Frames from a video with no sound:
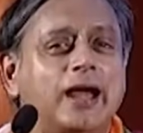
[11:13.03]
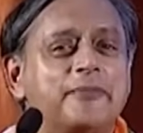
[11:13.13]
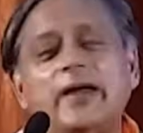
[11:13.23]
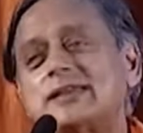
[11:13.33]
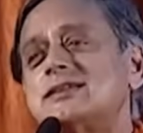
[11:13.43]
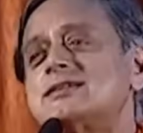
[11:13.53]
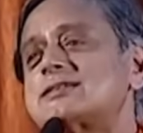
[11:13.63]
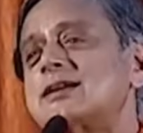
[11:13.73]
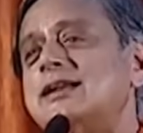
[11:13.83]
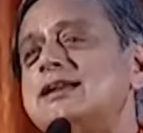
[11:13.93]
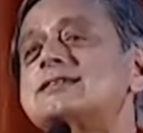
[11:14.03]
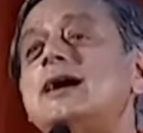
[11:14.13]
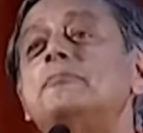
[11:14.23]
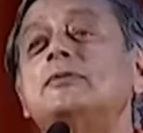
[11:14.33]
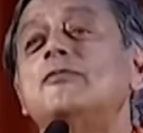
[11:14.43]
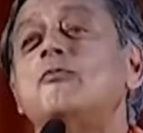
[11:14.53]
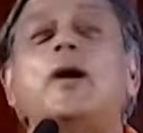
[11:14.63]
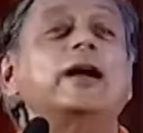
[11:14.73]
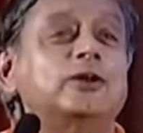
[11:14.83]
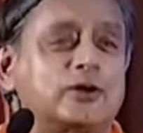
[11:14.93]
And that is an example of
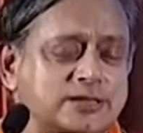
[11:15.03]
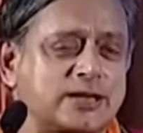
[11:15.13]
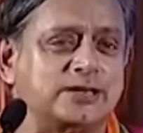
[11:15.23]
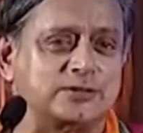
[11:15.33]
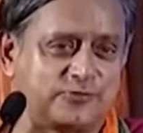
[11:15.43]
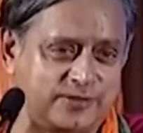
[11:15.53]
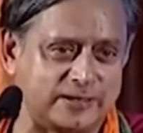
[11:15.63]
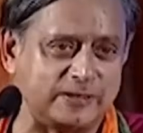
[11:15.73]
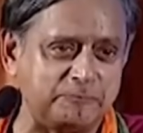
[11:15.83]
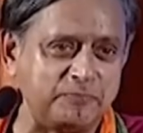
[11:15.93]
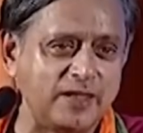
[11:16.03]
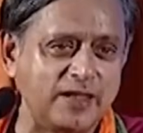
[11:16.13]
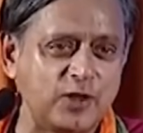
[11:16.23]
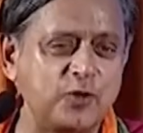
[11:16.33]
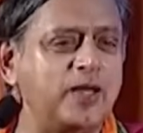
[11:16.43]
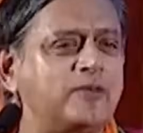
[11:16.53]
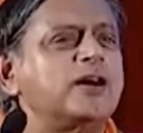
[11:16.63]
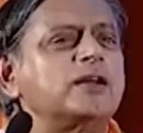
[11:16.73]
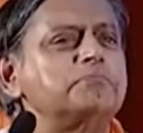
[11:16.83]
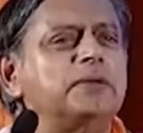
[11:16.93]
why not kind of thinking. You may have
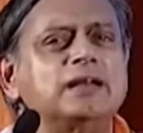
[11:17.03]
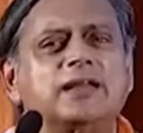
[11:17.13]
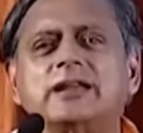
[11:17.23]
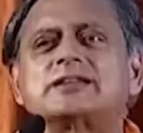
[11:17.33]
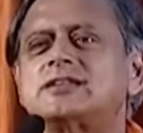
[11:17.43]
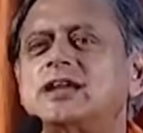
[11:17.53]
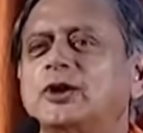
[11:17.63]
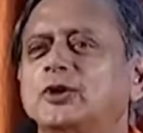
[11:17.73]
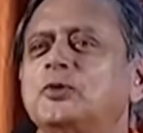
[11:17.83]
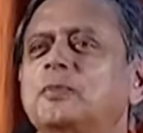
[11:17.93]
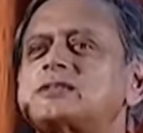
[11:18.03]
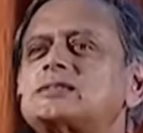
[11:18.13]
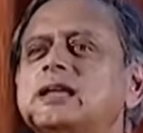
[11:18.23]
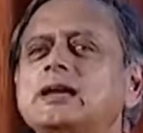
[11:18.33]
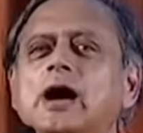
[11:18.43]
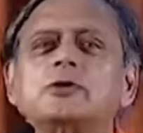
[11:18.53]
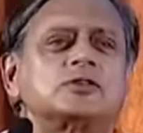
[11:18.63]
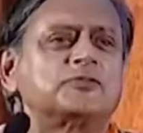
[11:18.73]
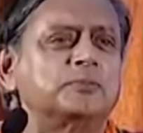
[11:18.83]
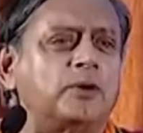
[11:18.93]
heard Bill Gates saying, you must think out
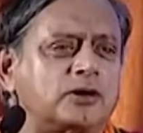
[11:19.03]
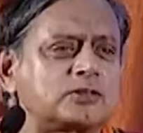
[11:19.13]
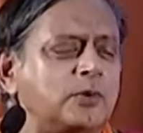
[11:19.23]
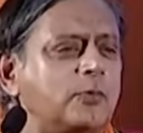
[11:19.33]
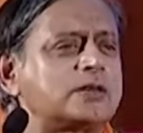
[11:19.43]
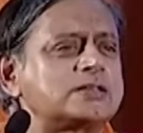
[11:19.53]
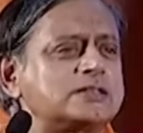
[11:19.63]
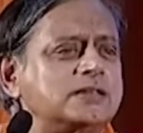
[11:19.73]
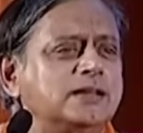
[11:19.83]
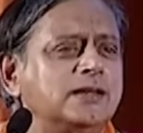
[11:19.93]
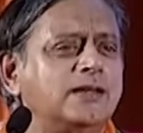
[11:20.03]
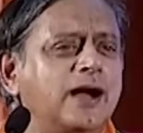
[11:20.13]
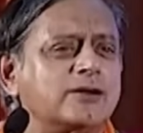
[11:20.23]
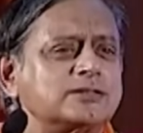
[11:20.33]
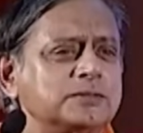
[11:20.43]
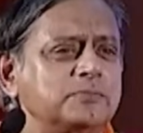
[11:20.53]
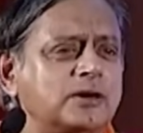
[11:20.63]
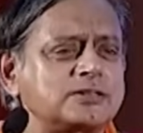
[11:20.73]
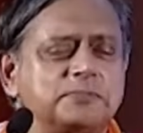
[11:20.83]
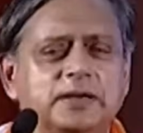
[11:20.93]
of the box. But what does the out of the
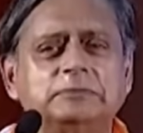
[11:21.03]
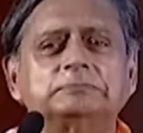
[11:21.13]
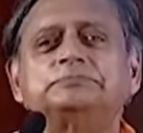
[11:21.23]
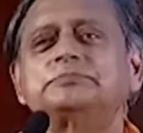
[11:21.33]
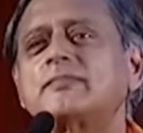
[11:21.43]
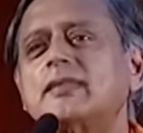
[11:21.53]
box mean?